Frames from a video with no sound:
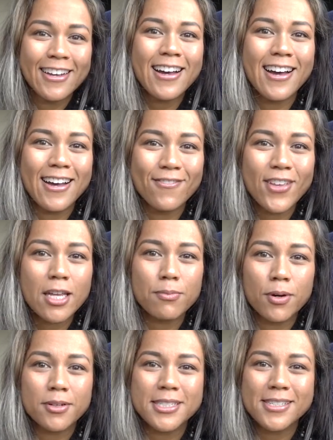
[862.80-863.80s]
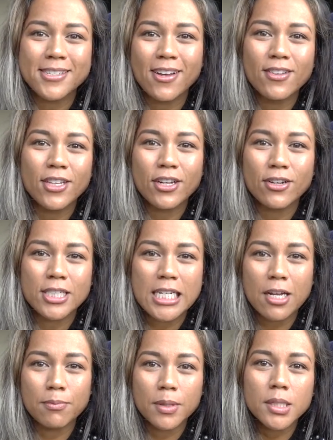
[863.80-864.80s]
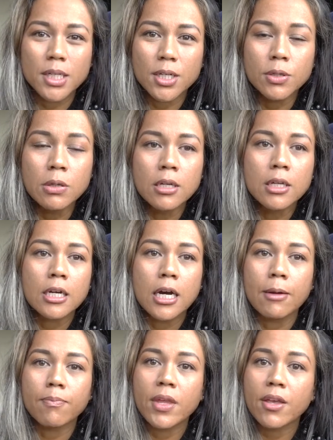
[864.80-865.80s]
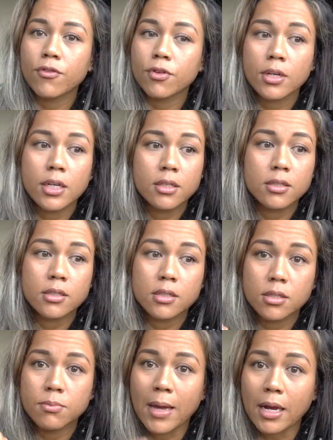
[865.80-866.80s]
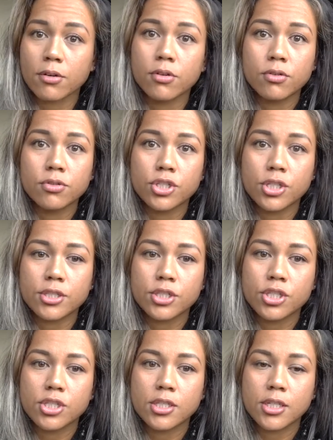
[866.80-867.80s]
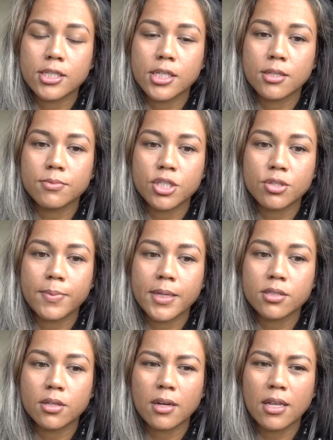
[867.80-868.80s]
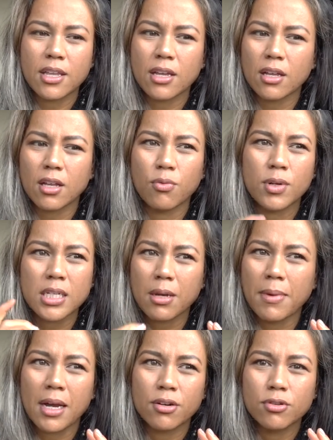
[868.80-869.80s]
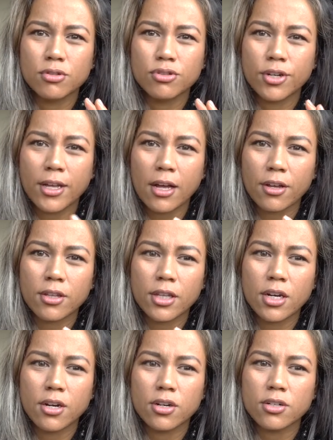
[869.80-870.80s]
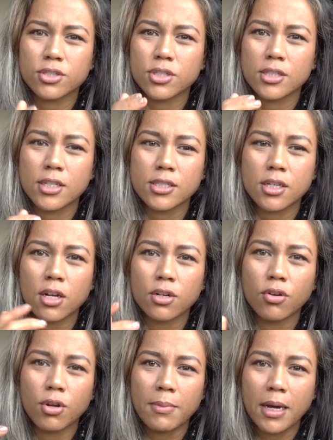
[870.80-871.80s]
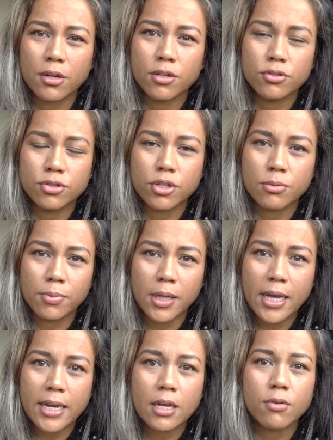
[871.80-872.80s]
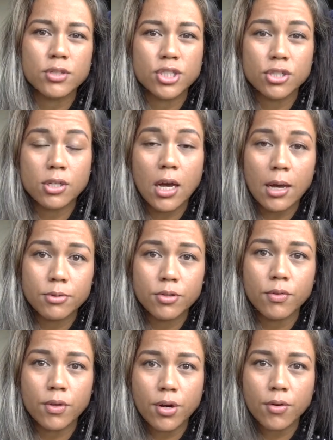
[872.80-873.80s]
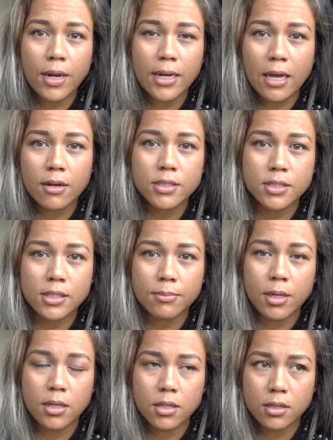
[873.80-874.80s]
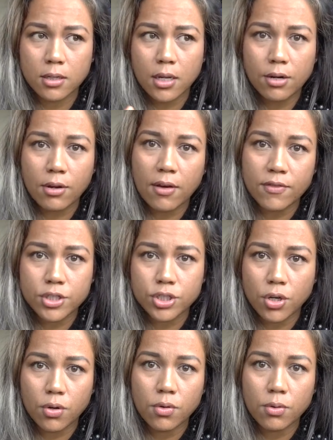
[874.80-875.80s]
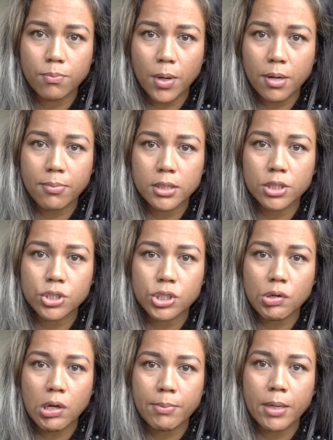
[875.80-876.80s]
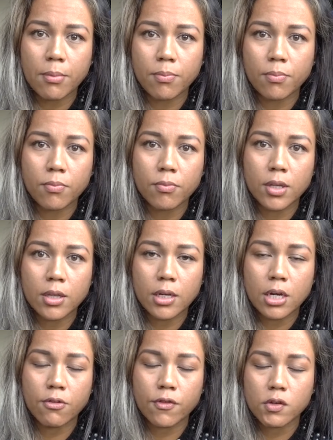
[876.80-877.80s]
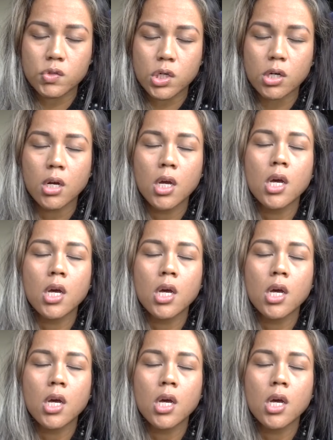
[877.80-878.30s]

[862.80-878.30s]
Uh, vegan Proteins, I'll link her down below um, if you need macronutrients. She does it just based on, I think, a one-time macronutrient calculator. She does ongoing macronutrient planning, which I'm doing with her right now since I'm not I don't have a show, bodybuilding show coming up in the near future.